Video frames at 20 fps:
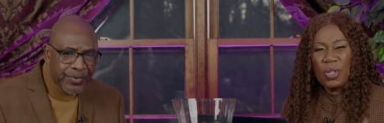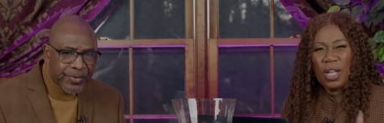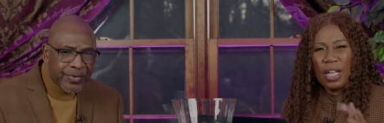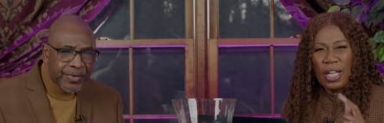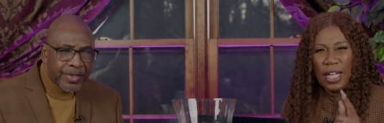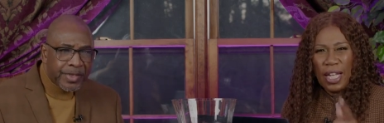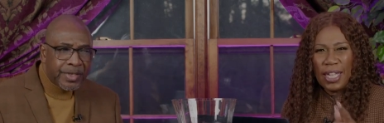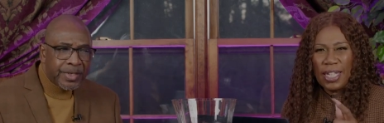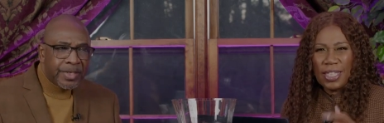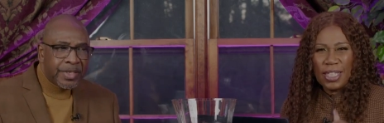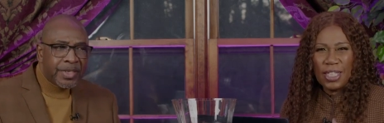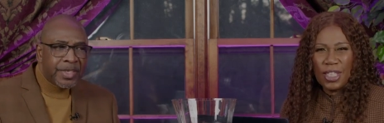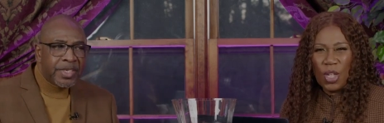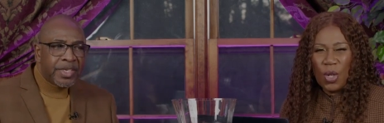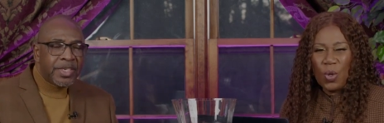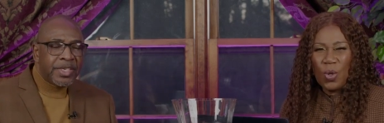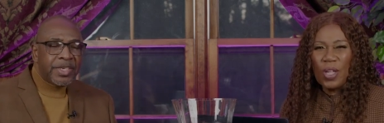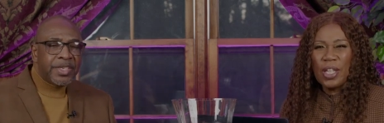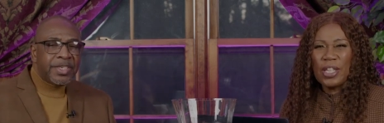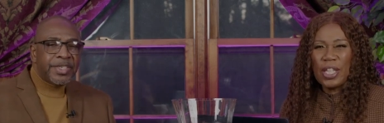Speaker 1: you to let us
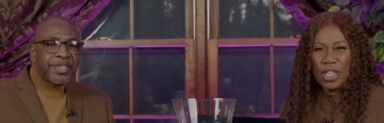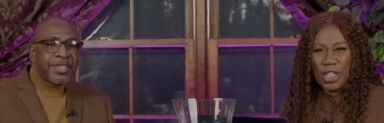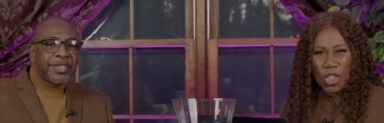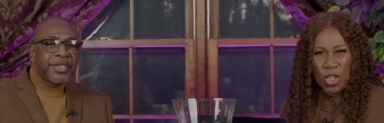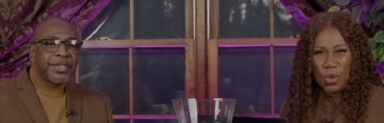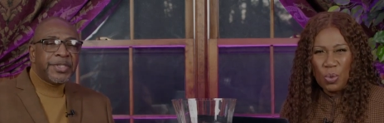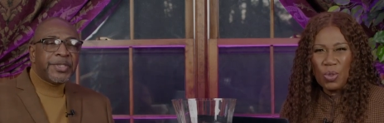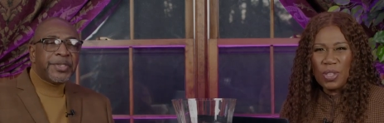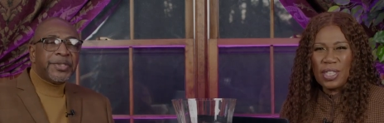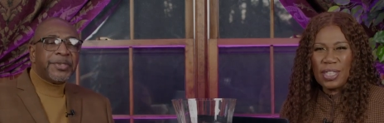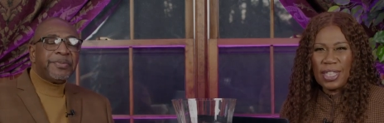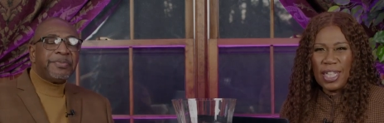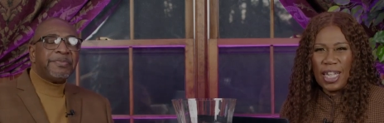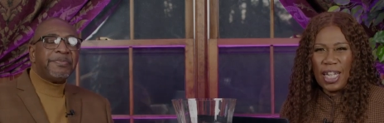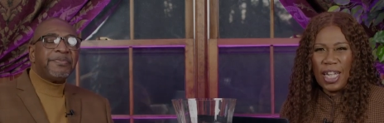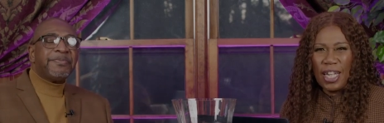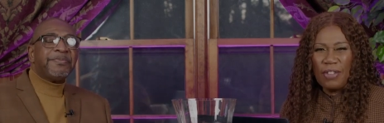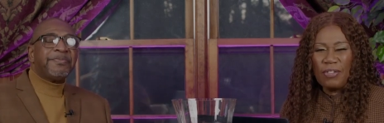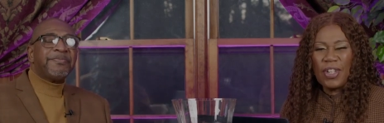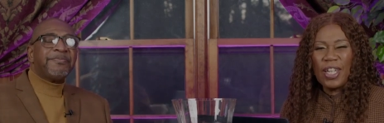know that you were
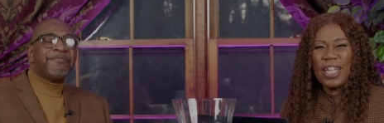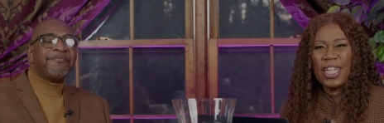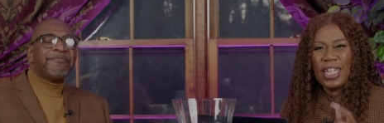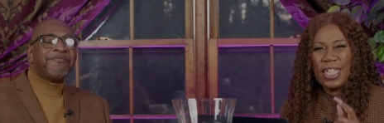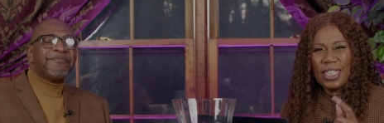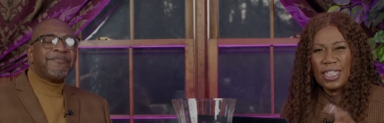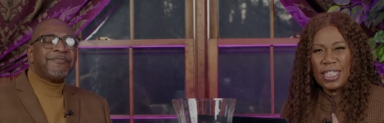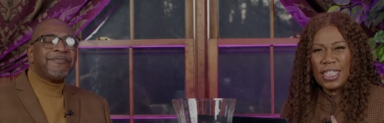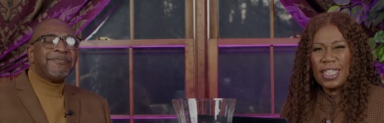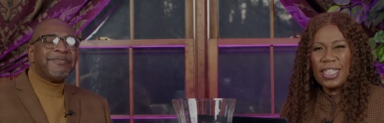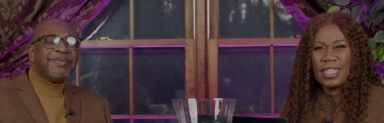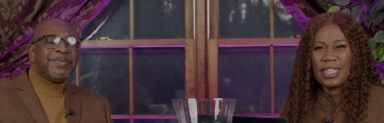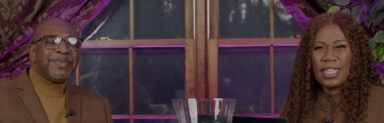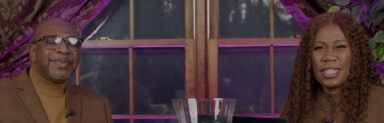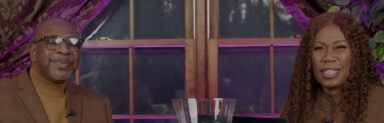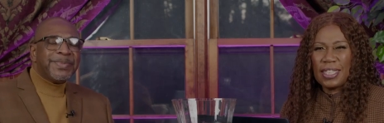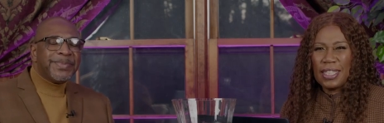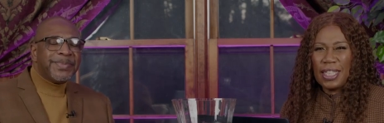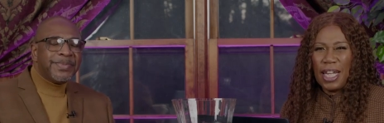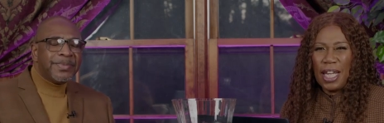saved in mm.
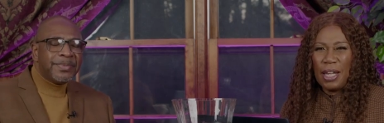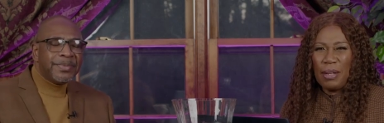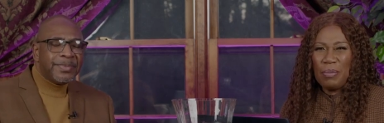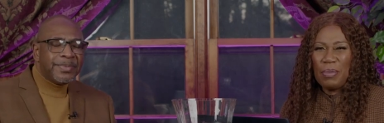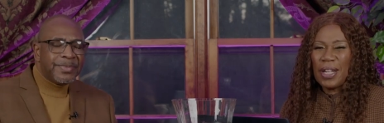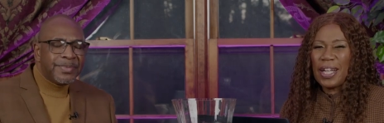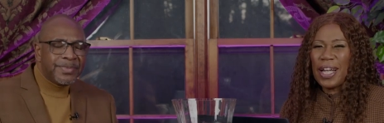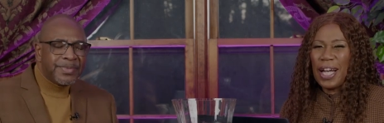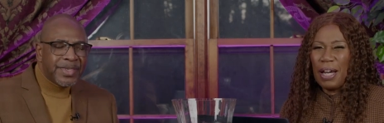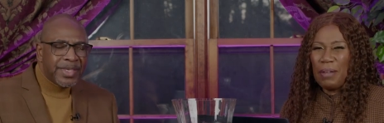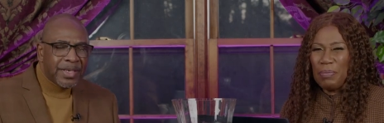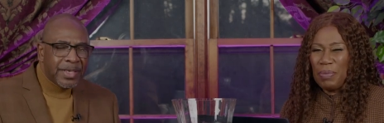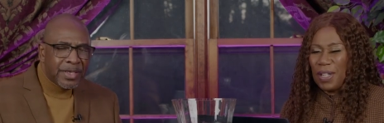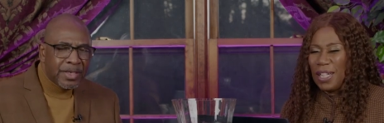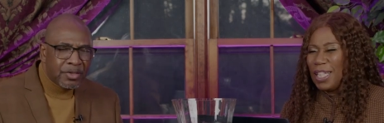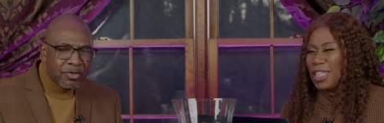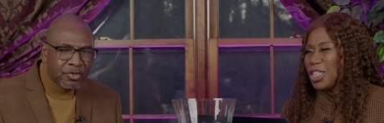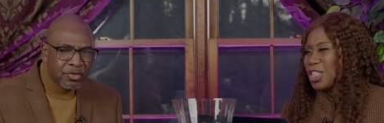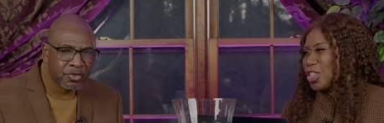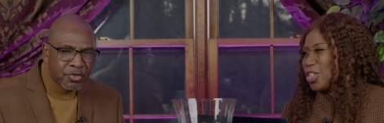Jesus' name. God yes,
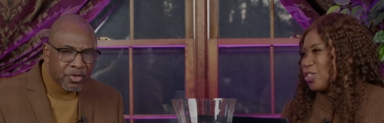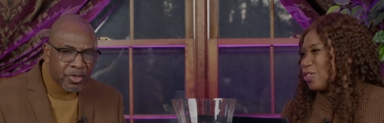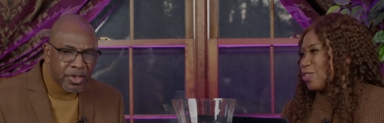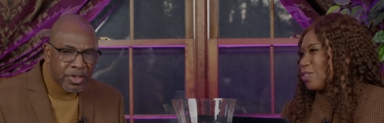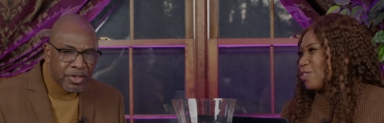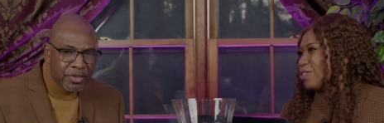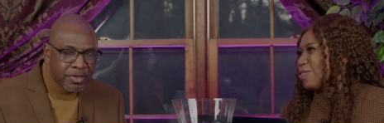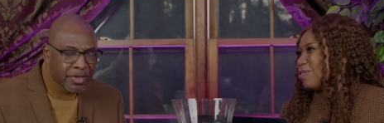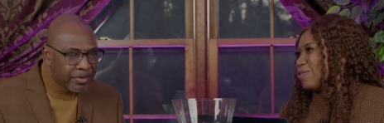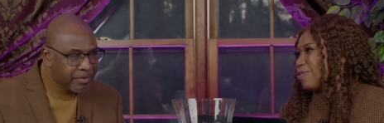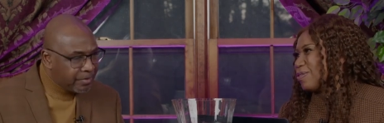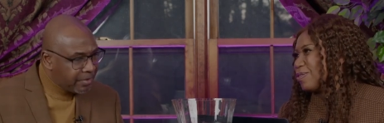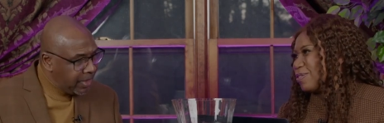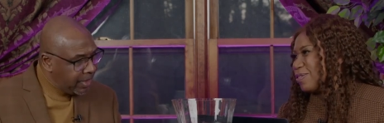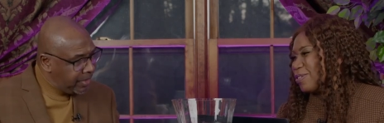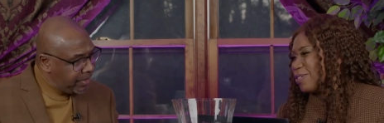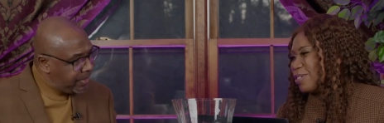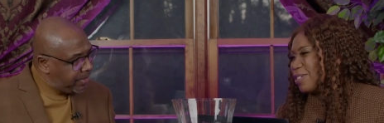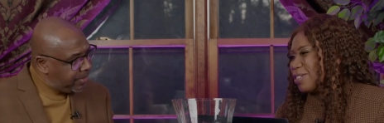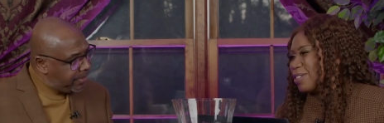bless you. Jesus.
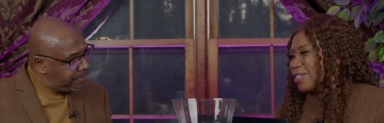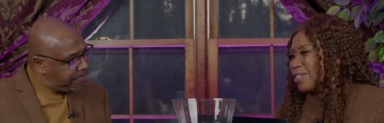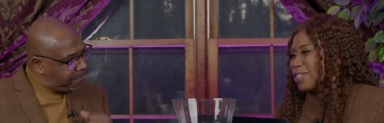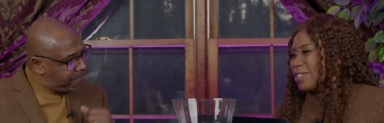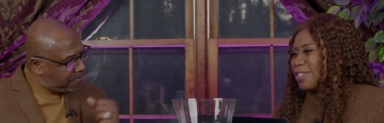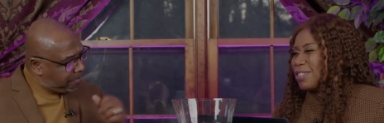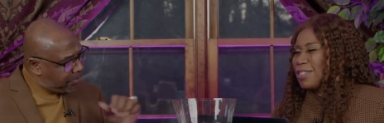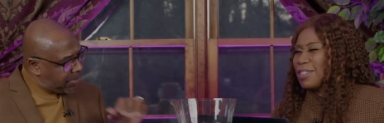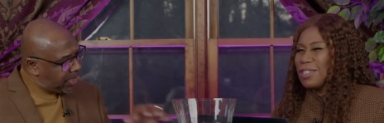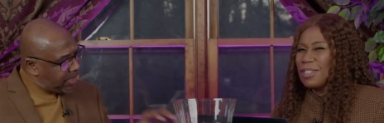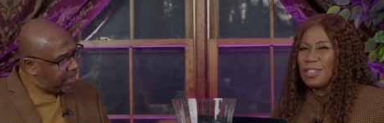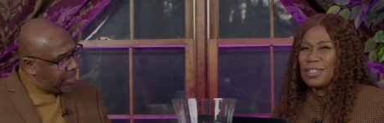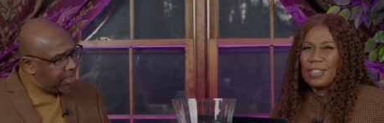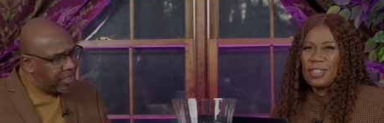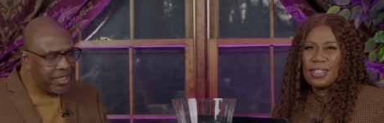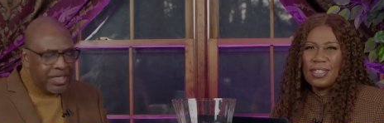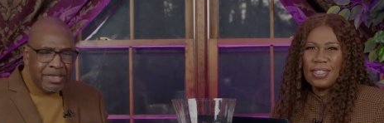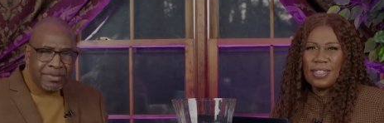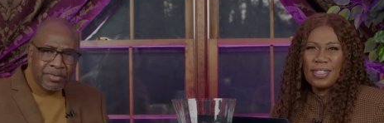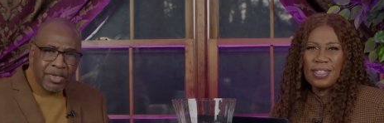
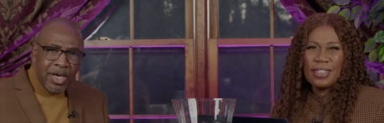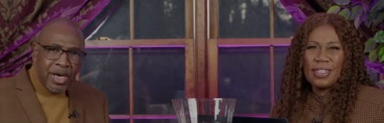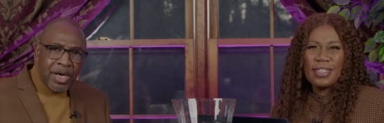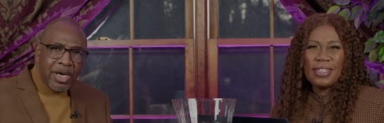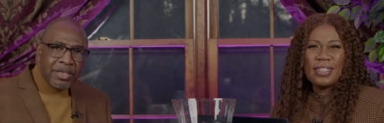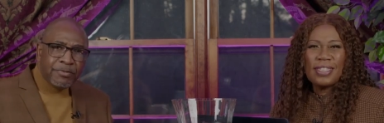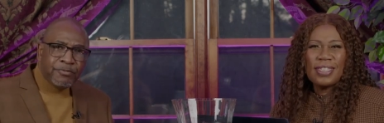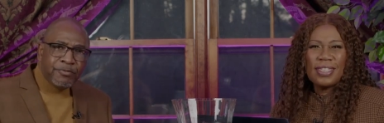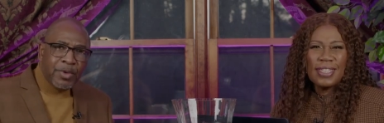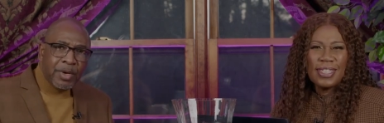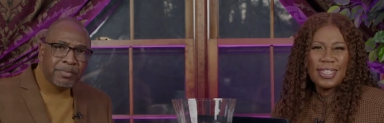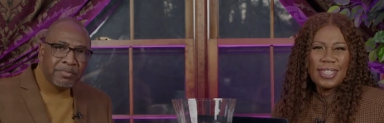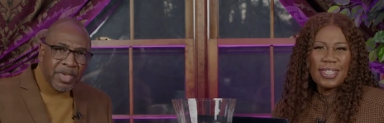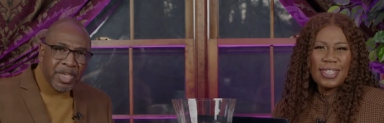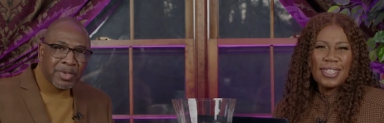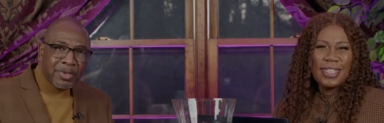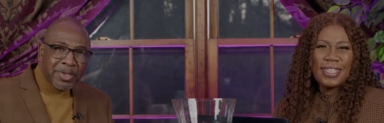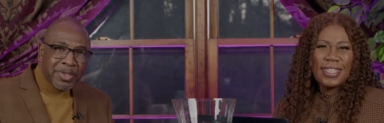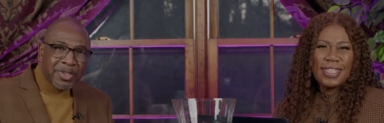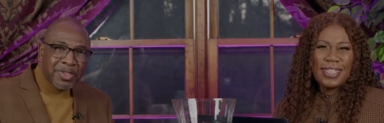
Speaker 2: Believe God for
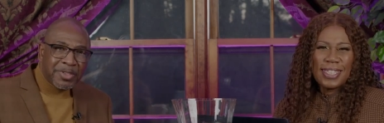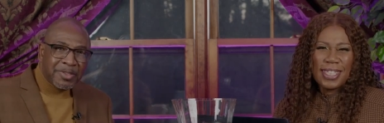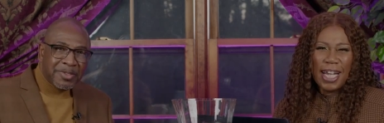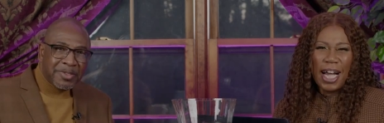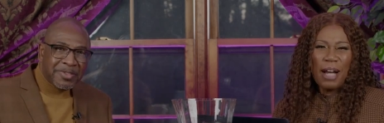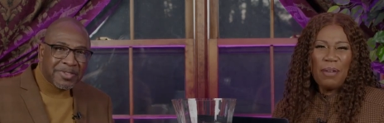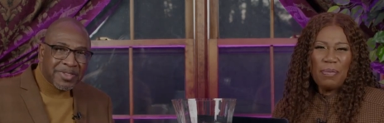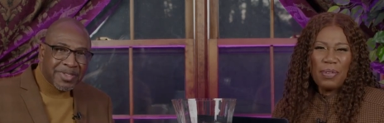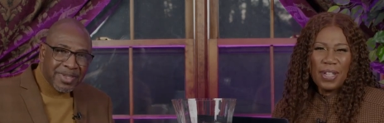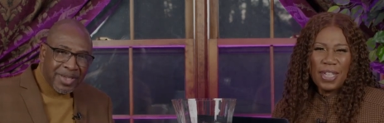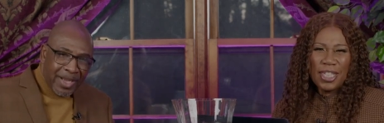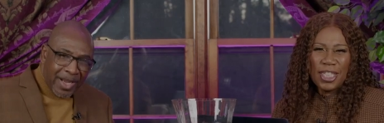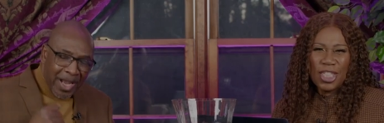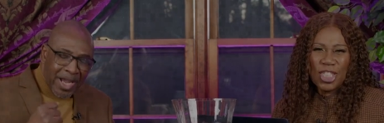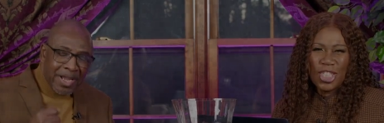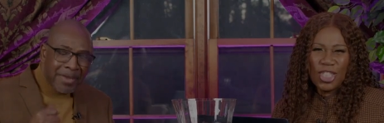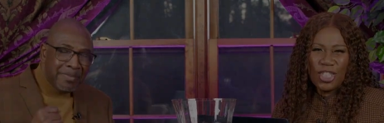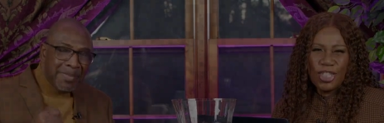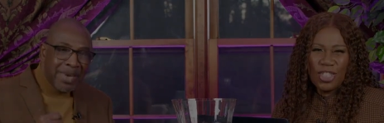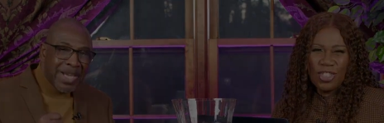miracles. God bless you.
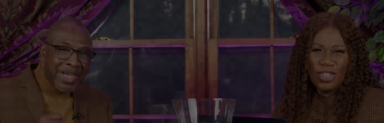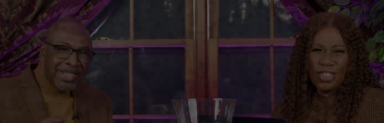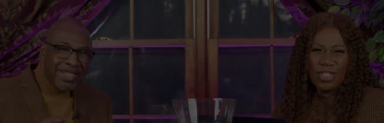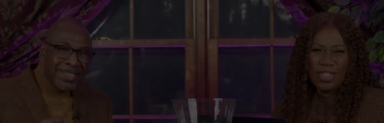Amen.